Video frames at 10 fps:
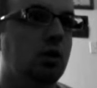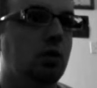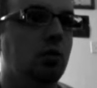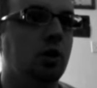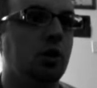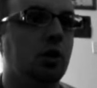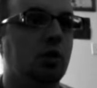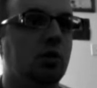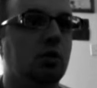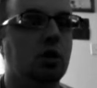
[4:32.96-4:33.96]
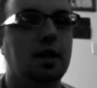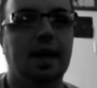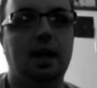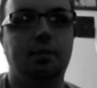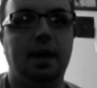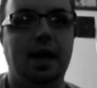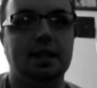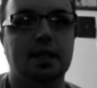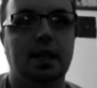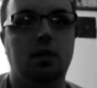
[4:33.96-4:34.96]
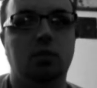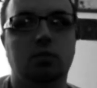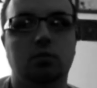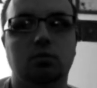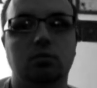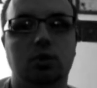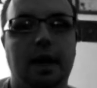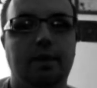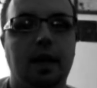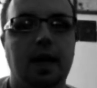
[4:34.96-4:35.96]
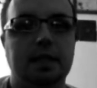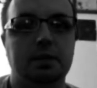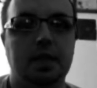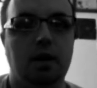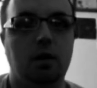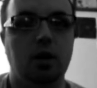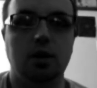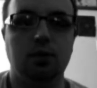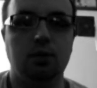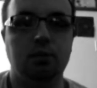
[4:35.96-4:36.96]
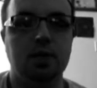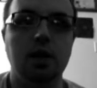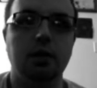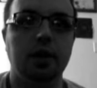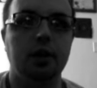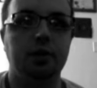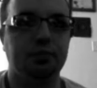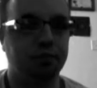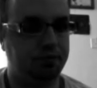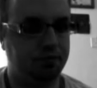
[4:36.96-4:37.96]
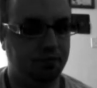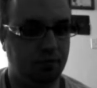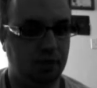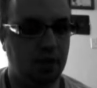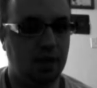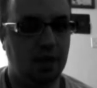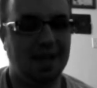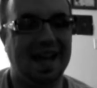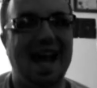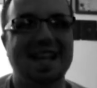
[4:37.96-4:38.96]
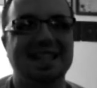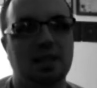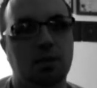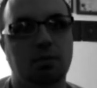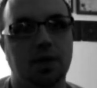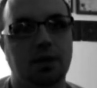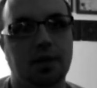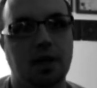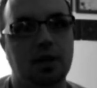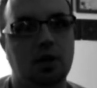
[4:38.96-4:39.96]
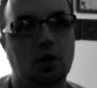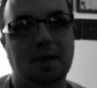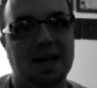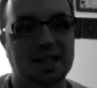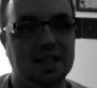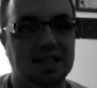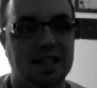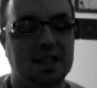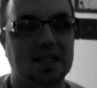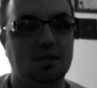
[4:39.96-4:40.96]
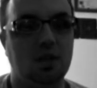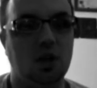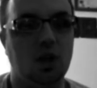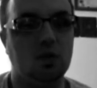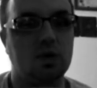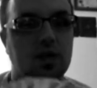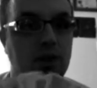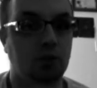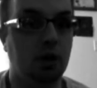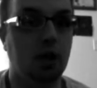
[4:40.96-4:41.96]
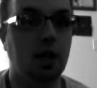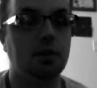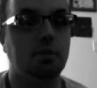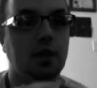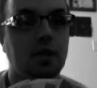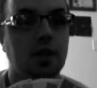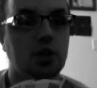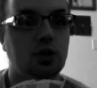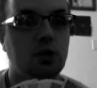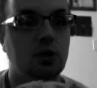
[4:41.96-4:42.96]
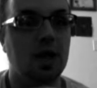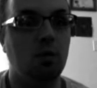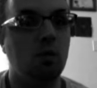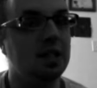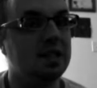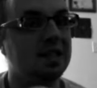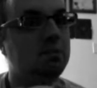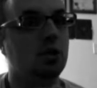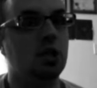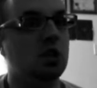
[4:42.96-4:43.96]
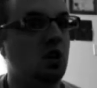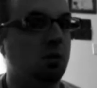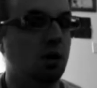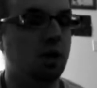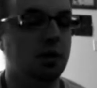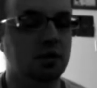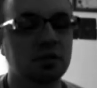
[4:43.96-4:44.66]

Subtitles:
You don't want your client passing out or having asthma attack while you're giving them a tarot reading. Like, ask them if they don't mind incense. If they don't, then you can burn it. But if they do not want incense burning, don't burn it.